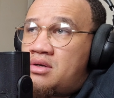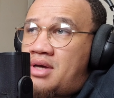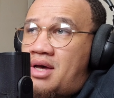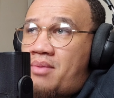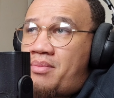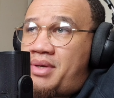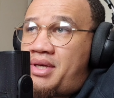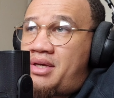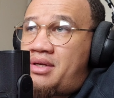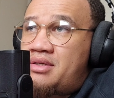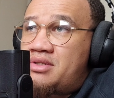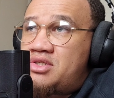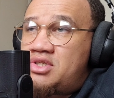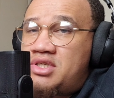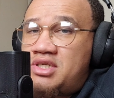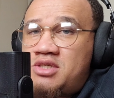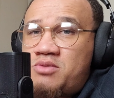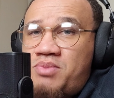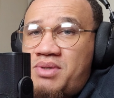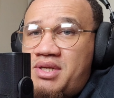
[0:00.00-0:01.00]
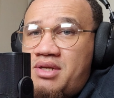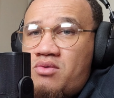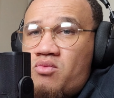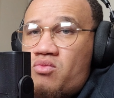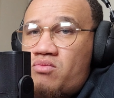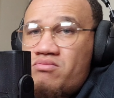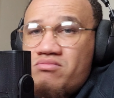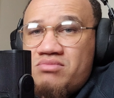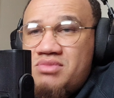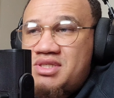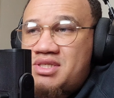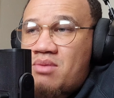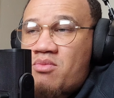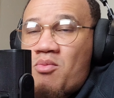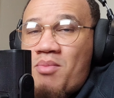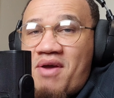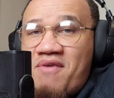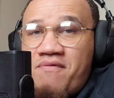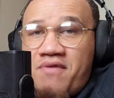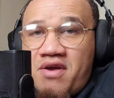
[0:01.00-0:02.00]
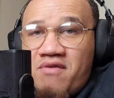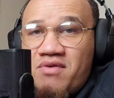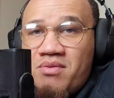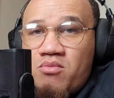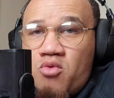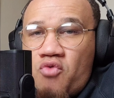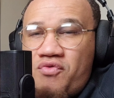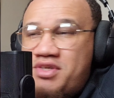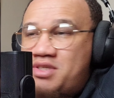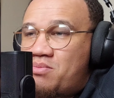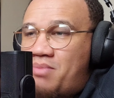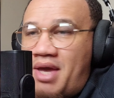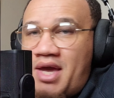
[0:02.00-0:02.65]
I mean, she's been in some of my favorite movies,